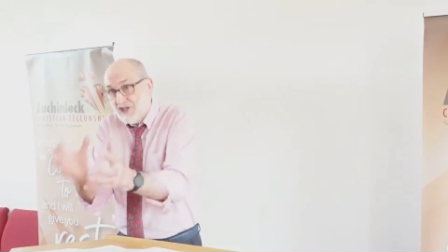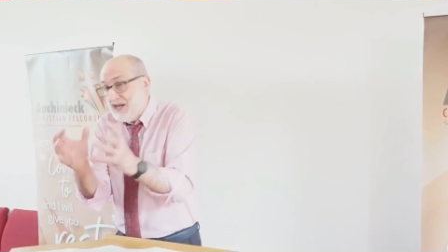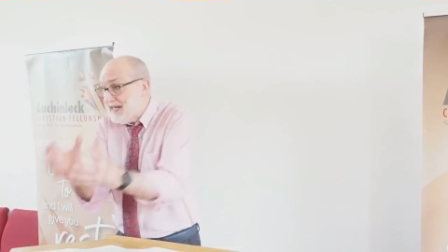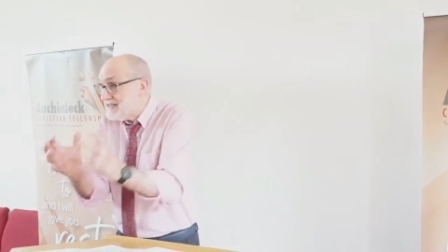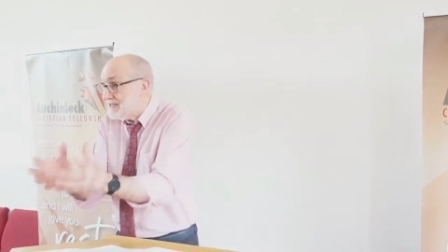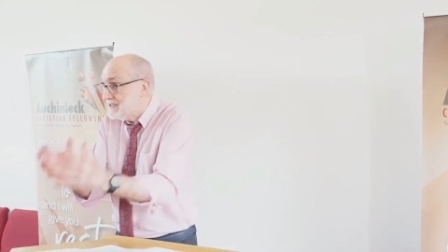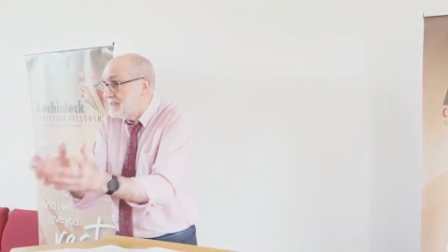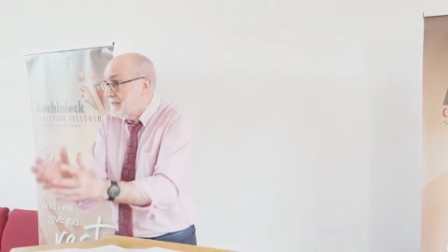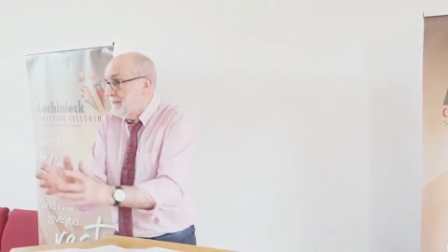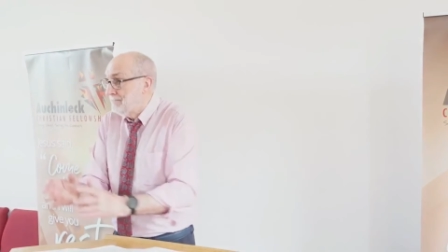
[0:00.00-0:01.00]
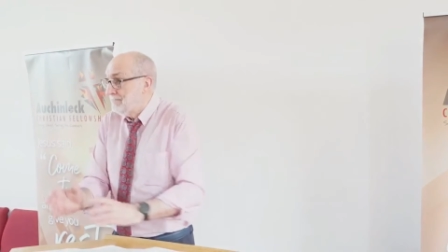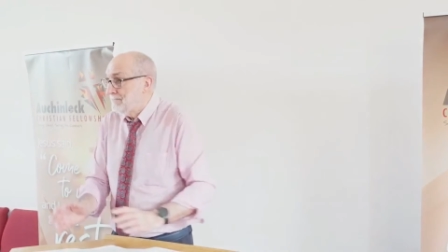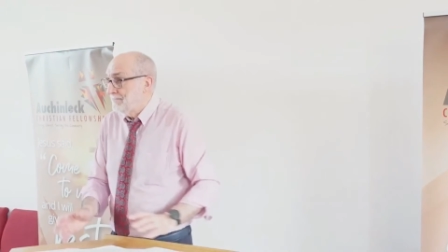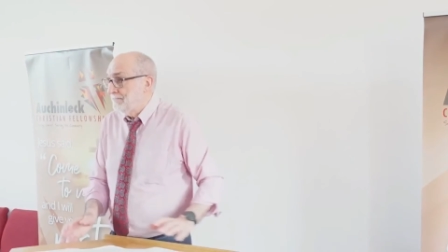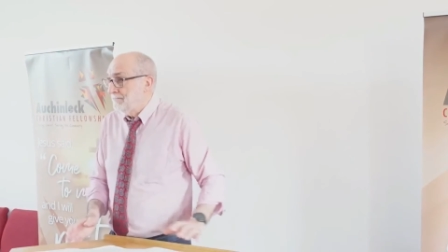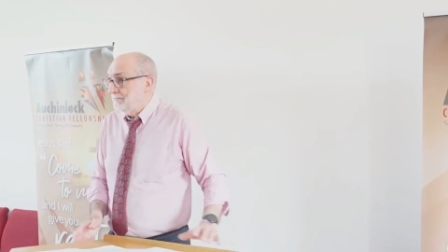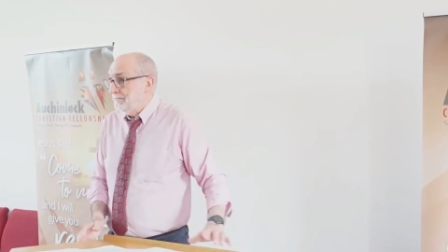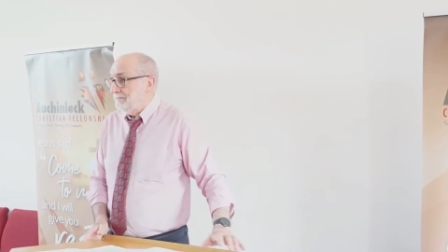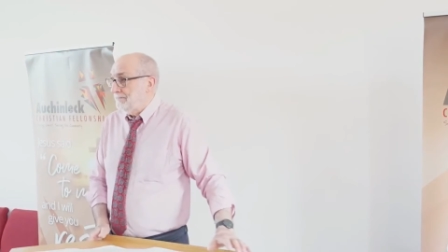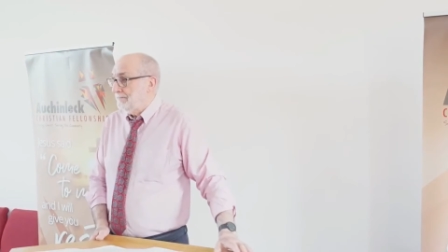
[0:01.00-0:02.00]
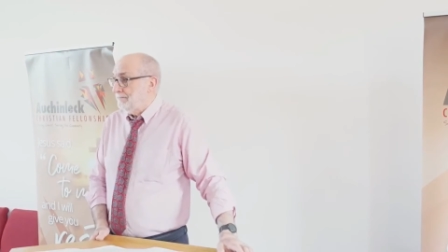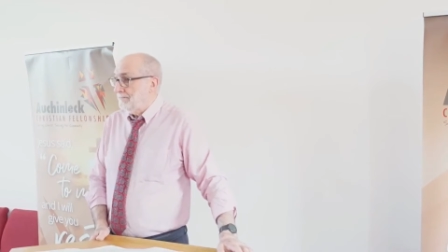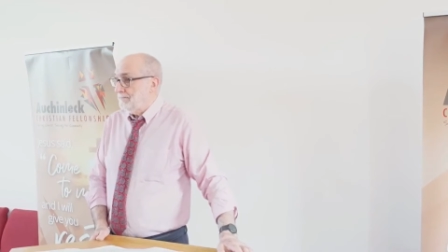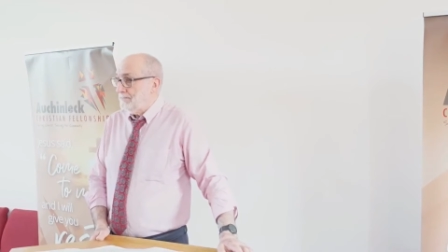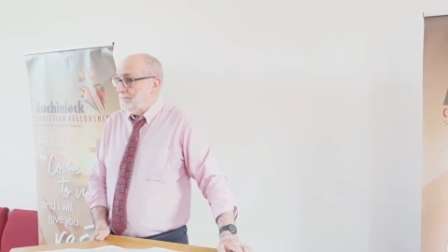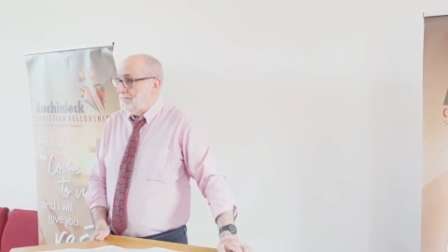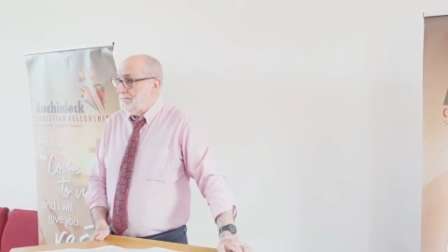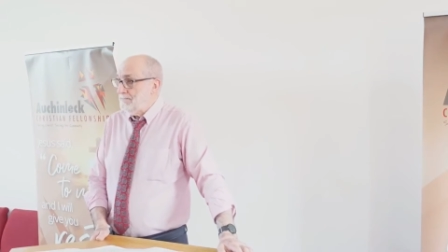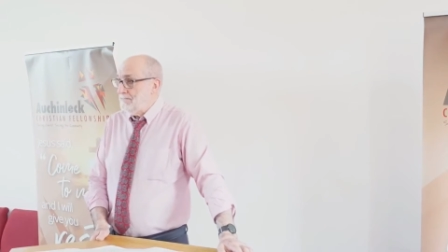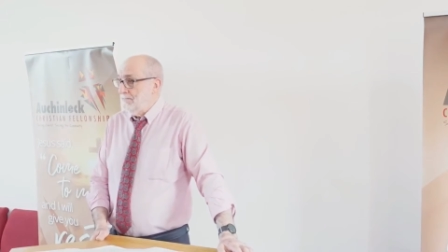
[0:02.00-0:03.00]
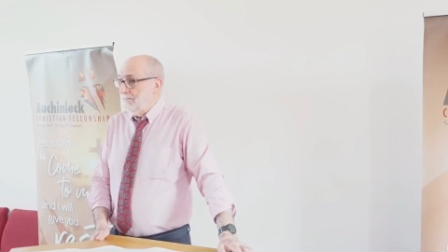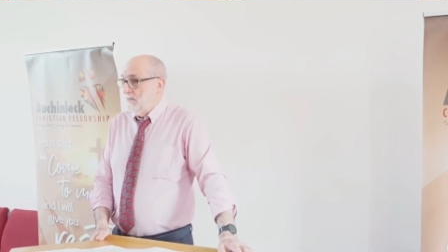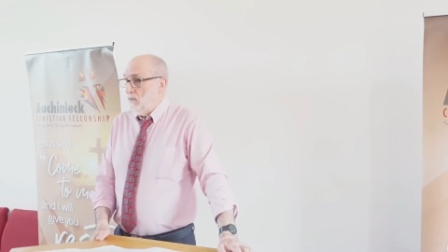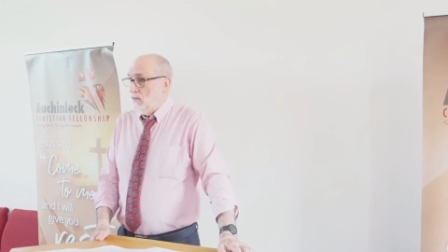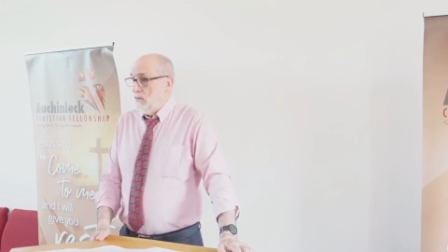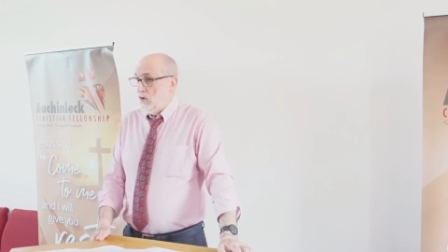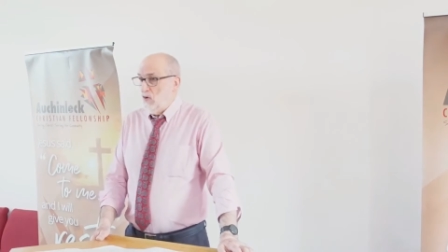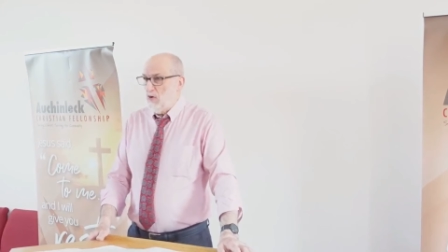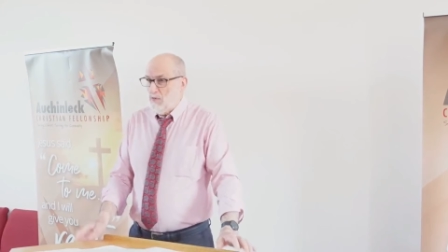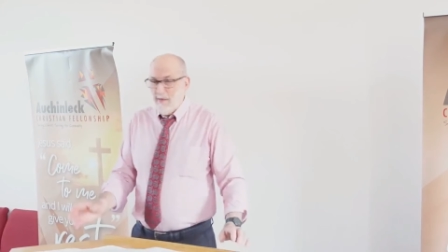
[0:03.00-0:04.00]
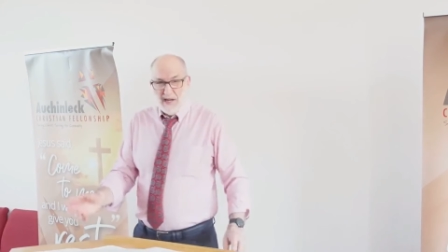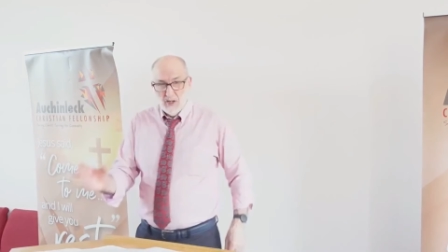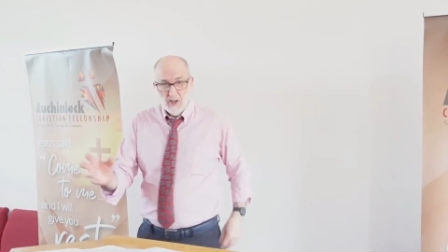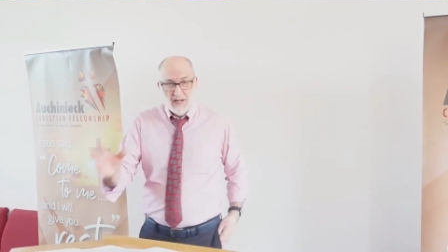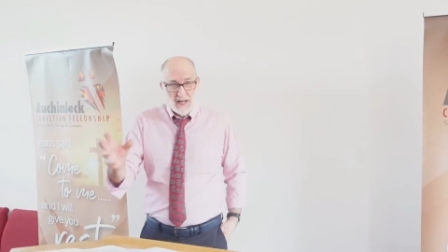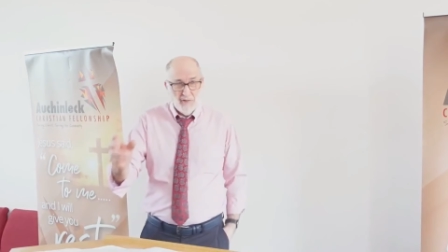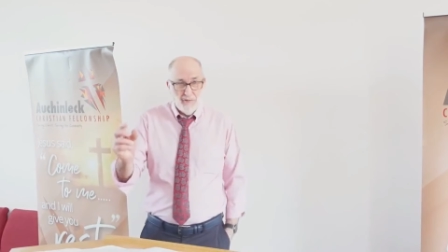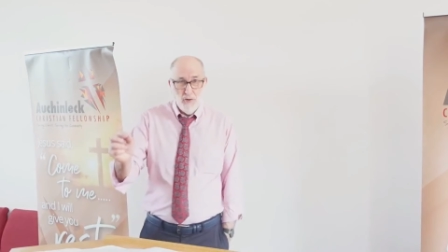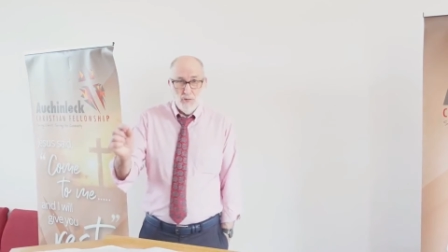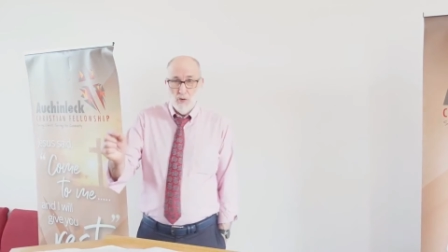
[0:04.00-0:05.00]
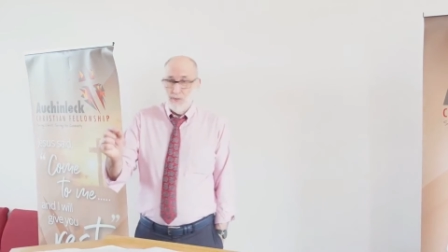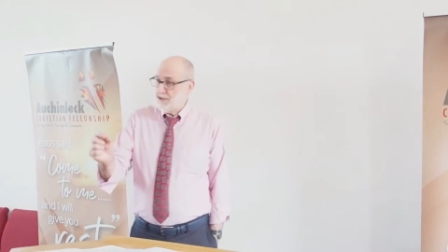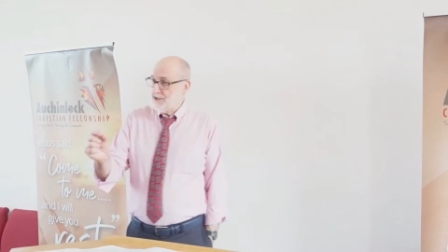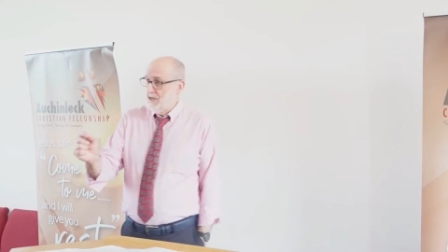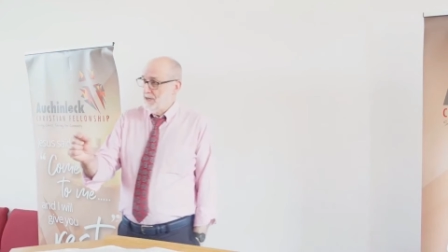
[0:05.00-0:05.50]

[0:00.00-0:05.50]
Jesus. Well, it might just take a few moments,